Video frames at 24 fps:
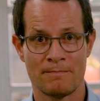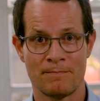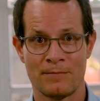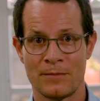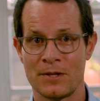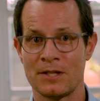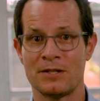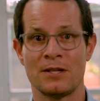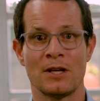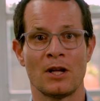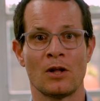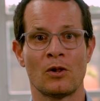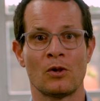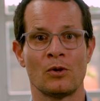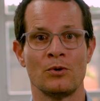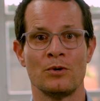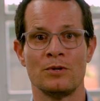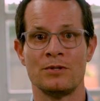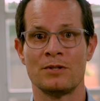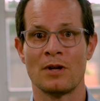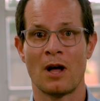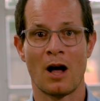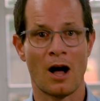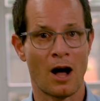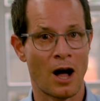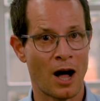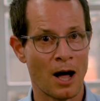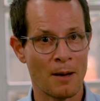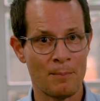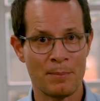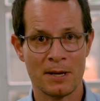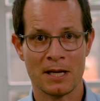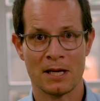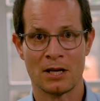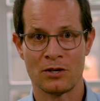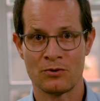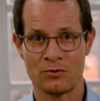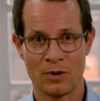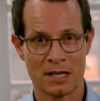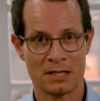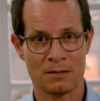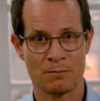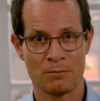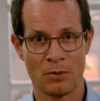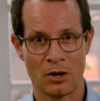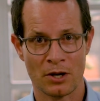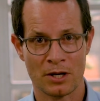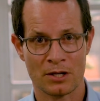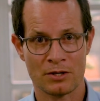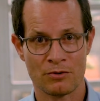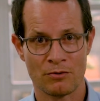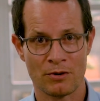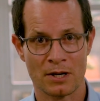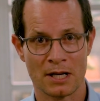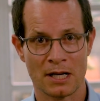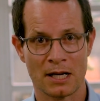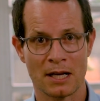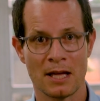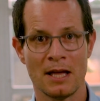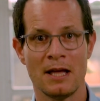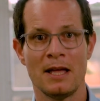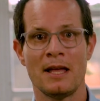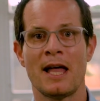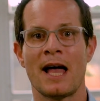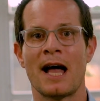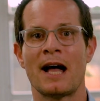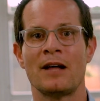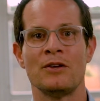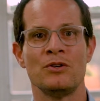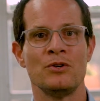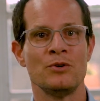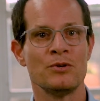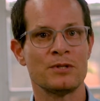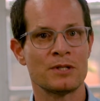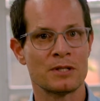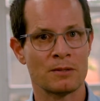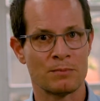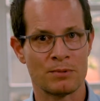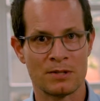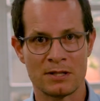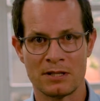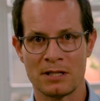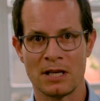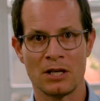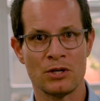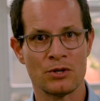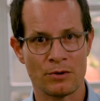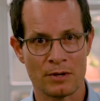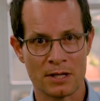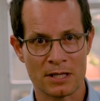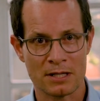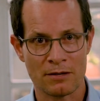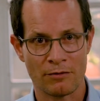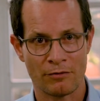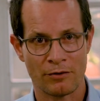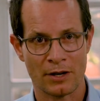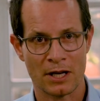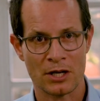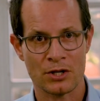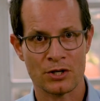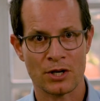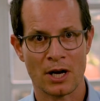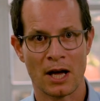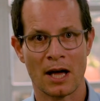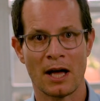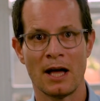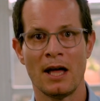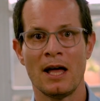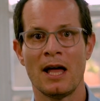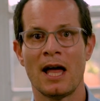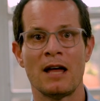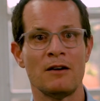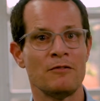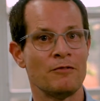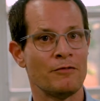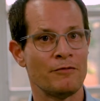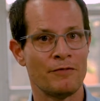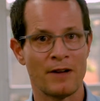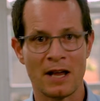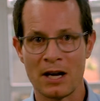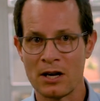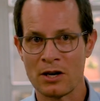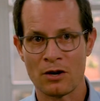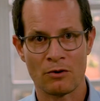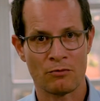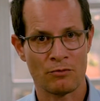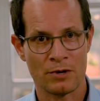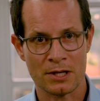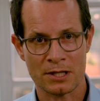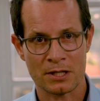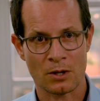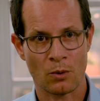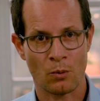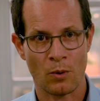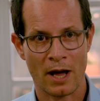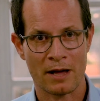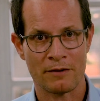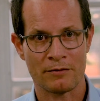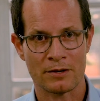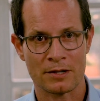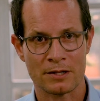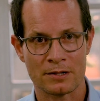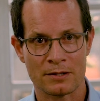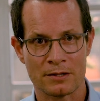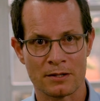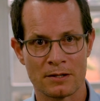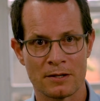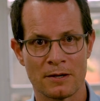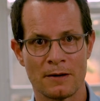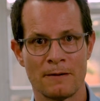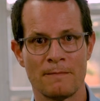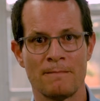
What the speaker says: This includes IP address monitoring, our new subsidiaries feature, and vendor risk waivers.